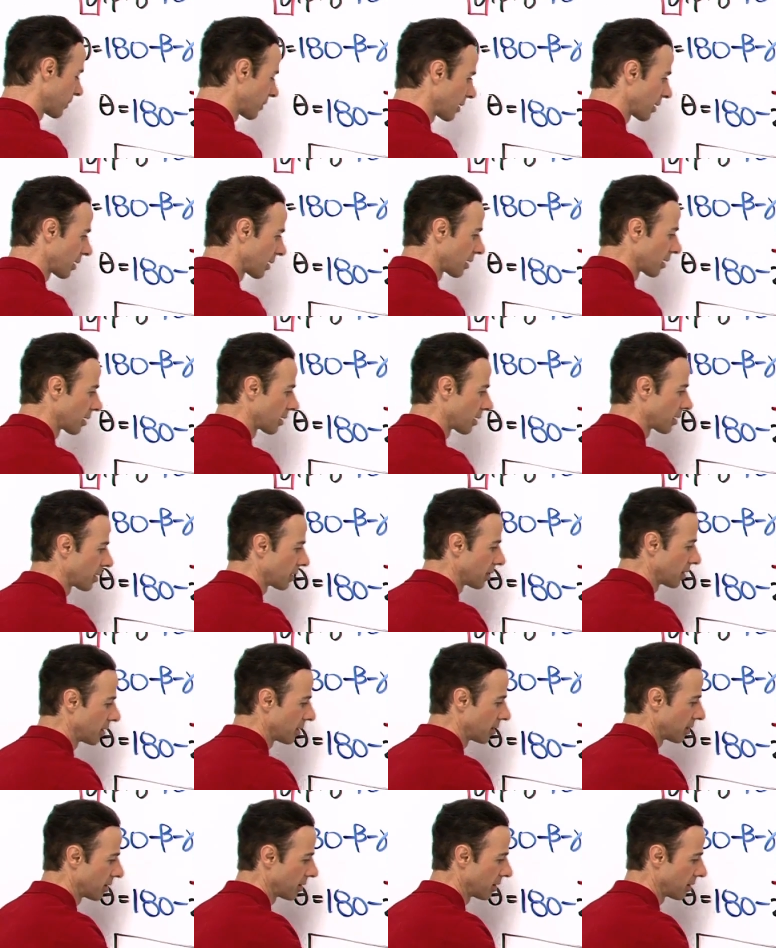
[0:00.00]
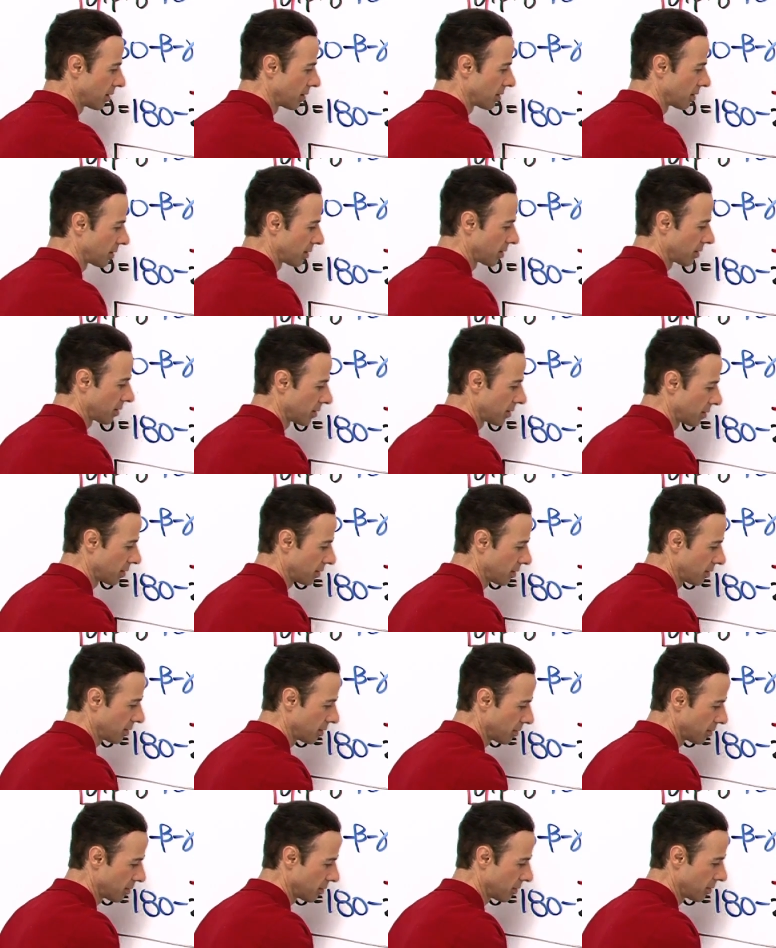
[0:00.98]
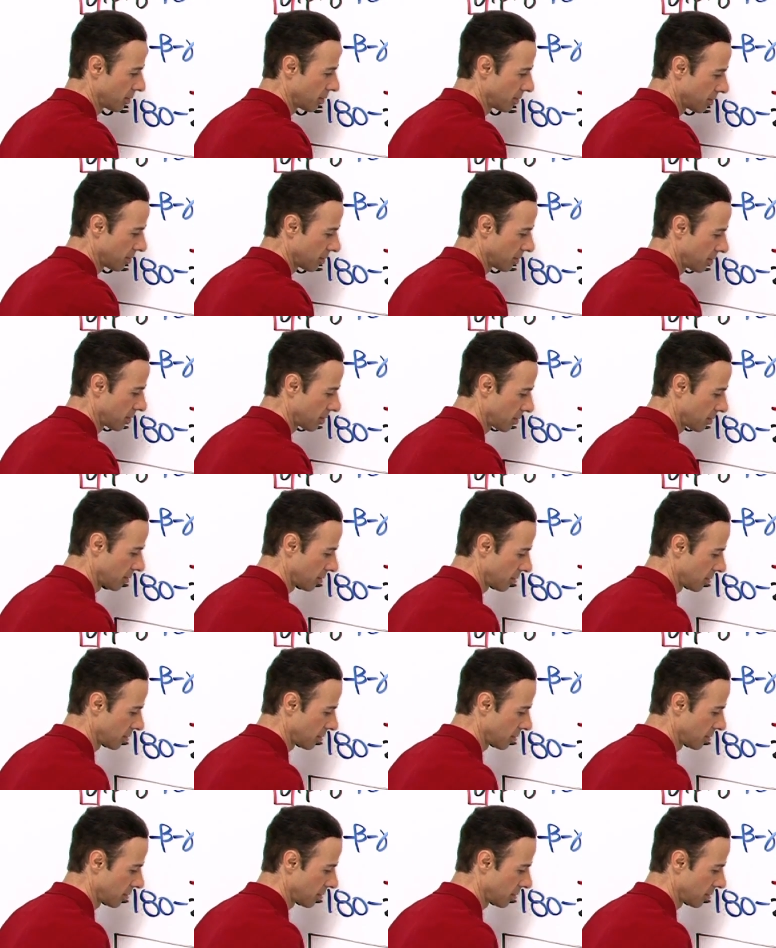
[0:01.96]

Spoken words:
Nobody speaks.